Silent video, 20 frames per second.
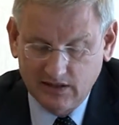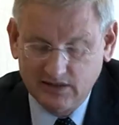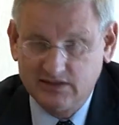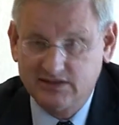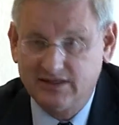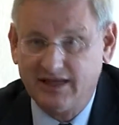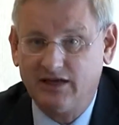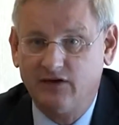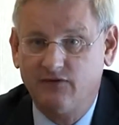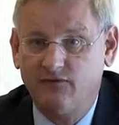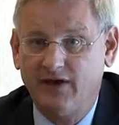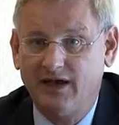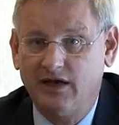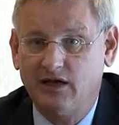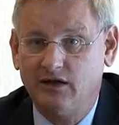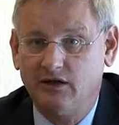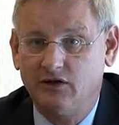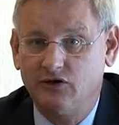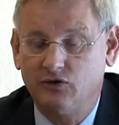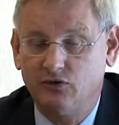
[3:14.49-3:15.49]
state
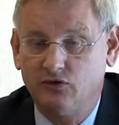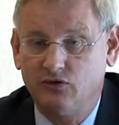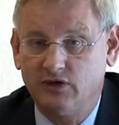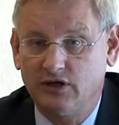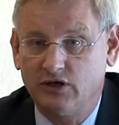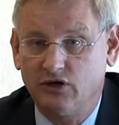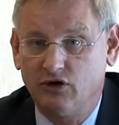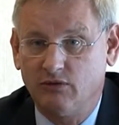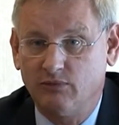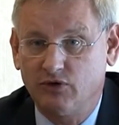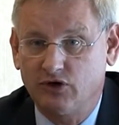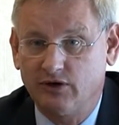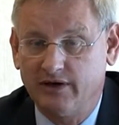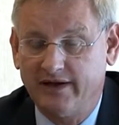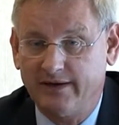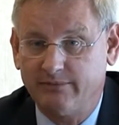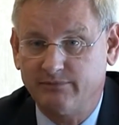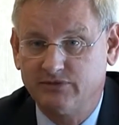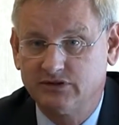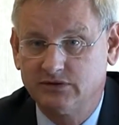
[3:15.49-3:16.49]
failure due to economic
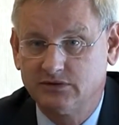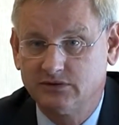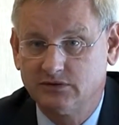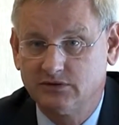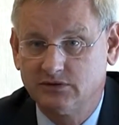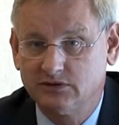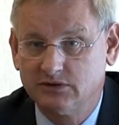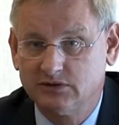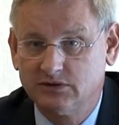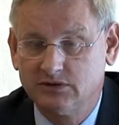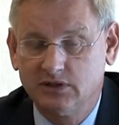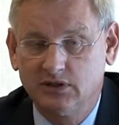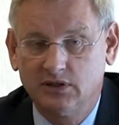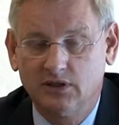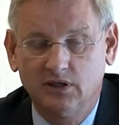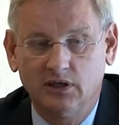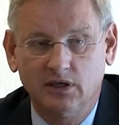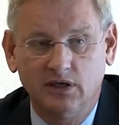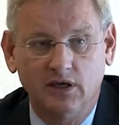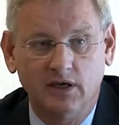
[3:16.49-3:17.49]
collapse.
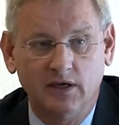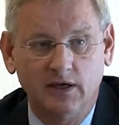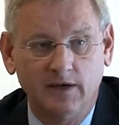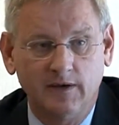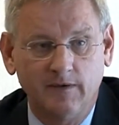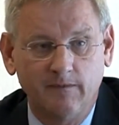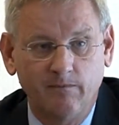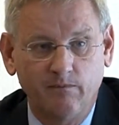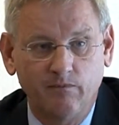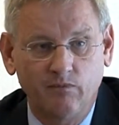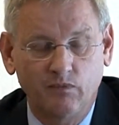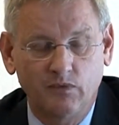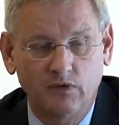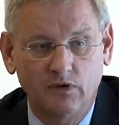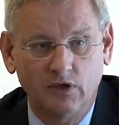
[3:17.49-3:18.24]
I